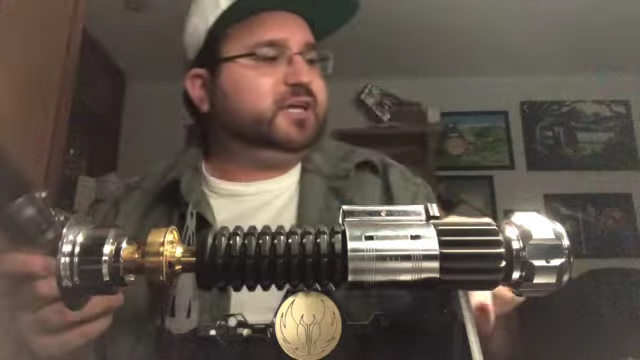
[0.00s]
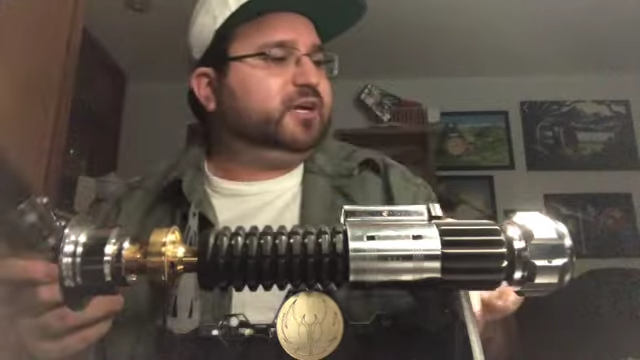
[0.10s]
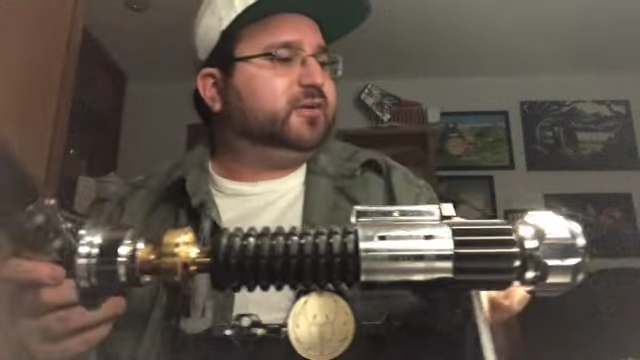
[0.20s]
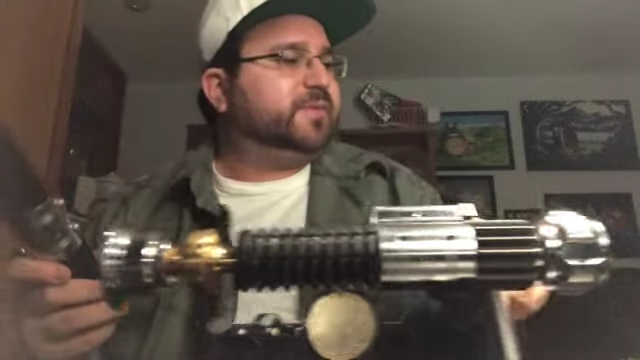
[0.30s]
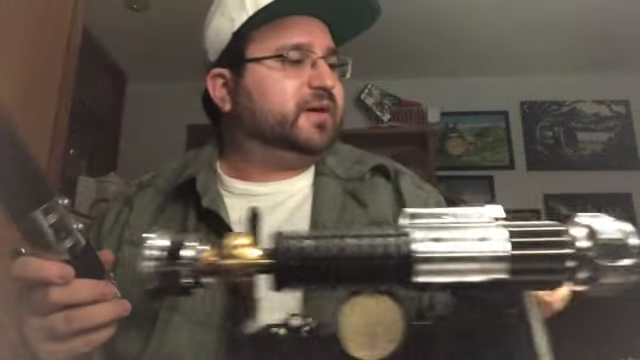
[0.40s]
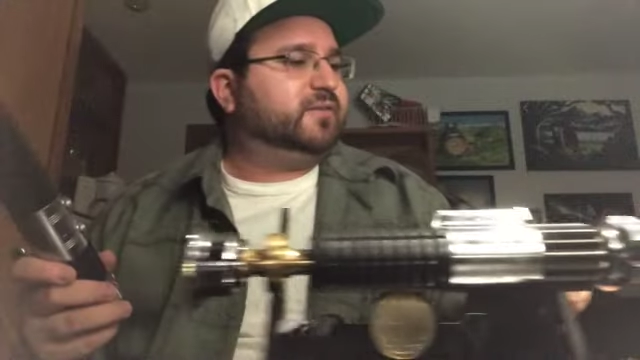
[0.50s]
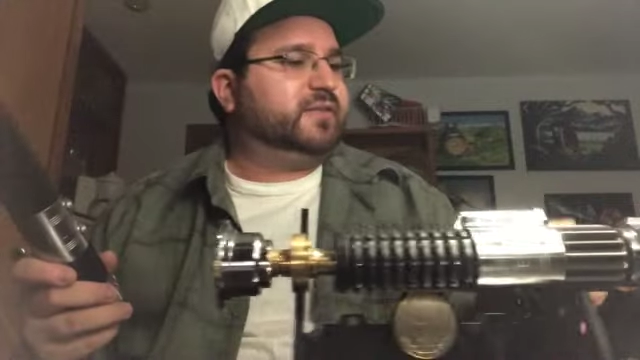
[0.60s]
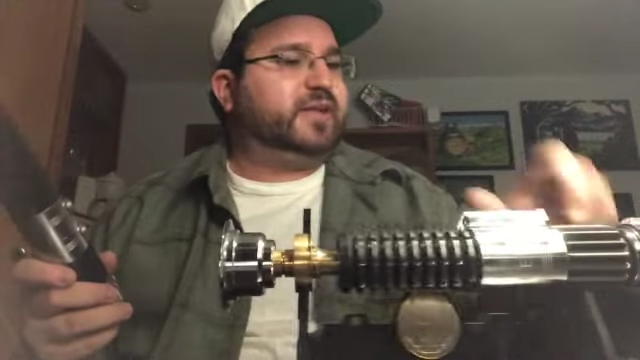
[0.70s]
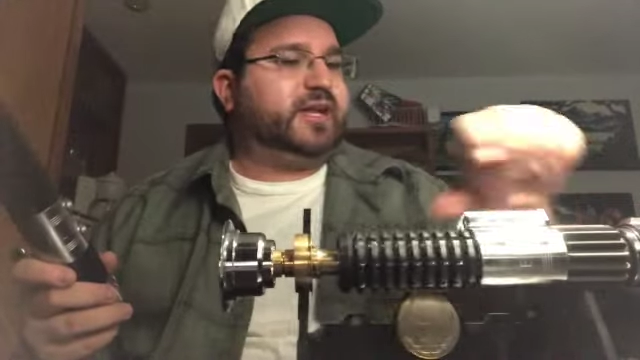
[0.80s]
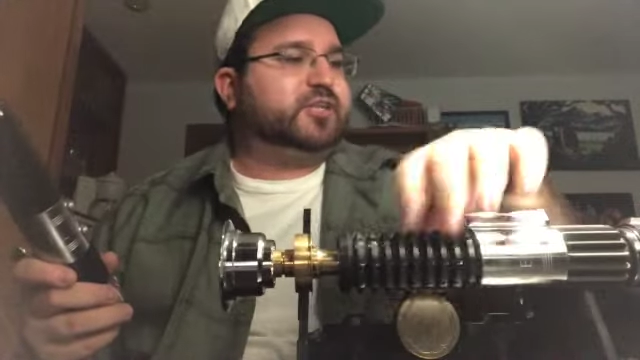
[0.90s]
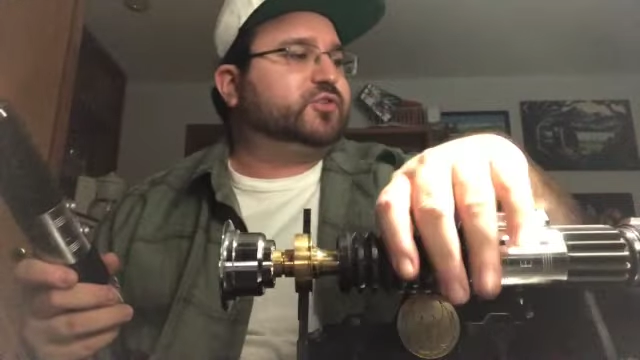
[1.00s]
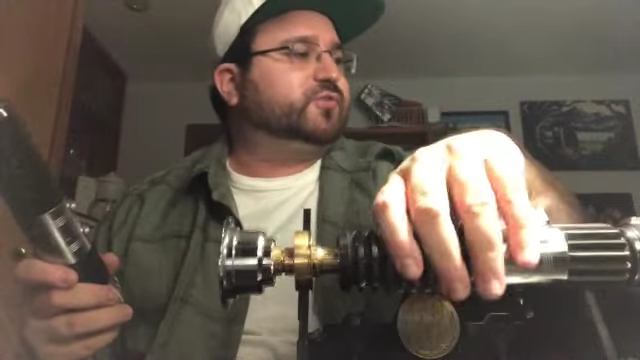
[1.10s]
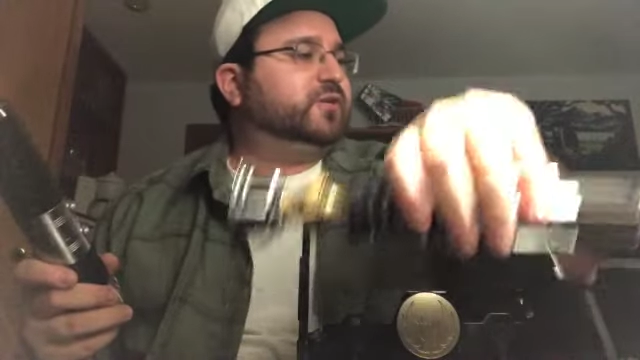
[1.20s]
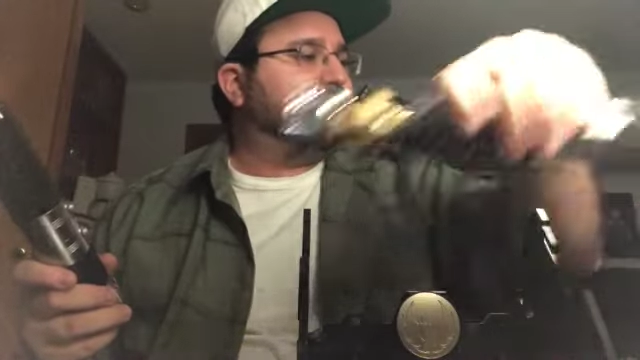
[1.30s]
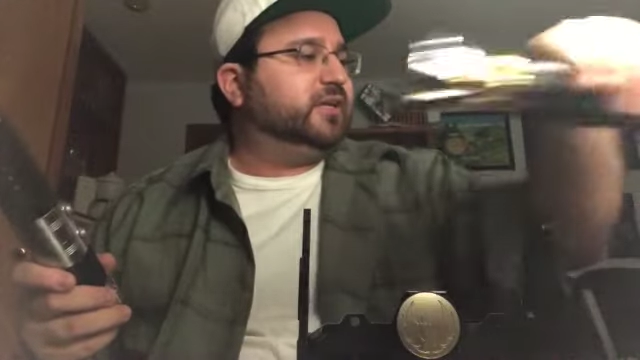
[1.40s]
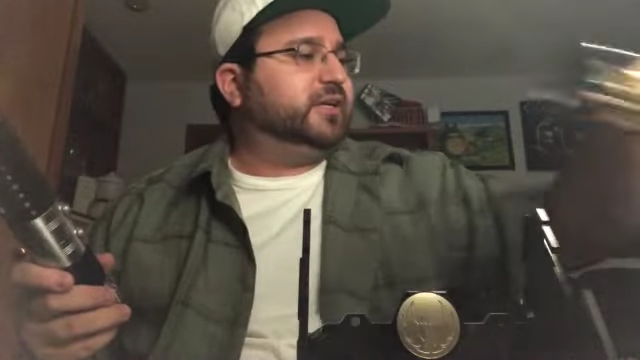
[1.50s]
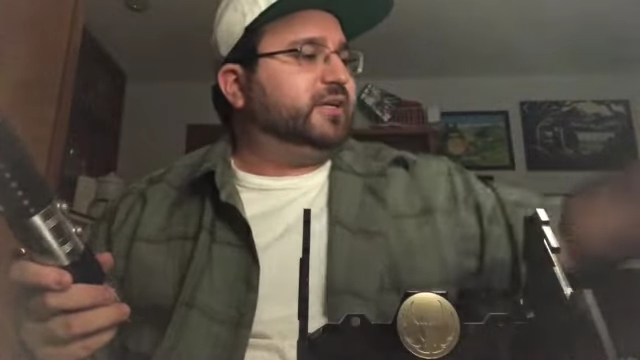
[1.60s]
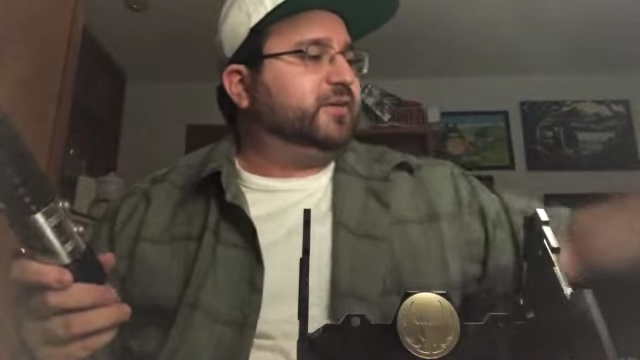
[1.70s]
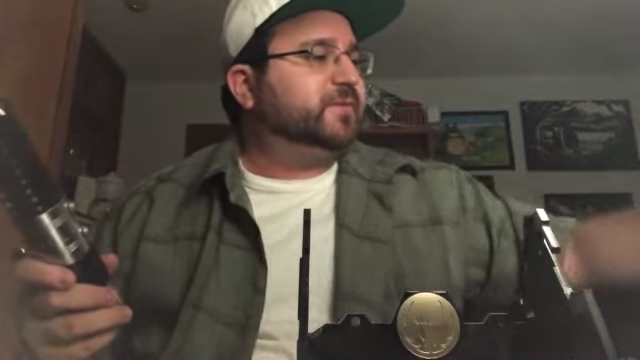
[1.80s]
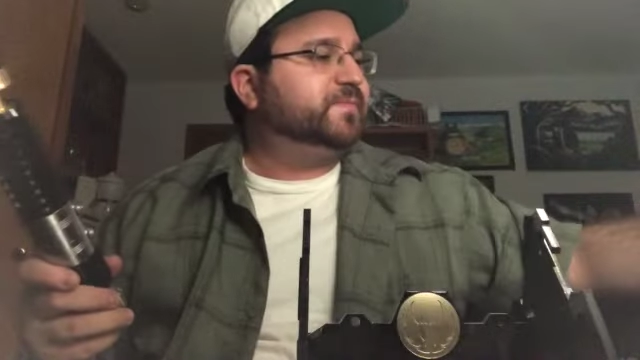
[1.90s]
to talk about the
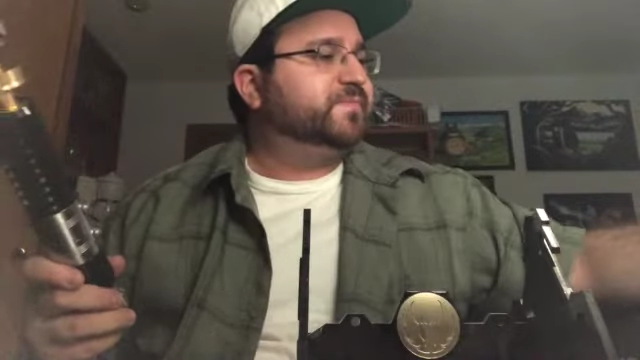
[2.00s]
actual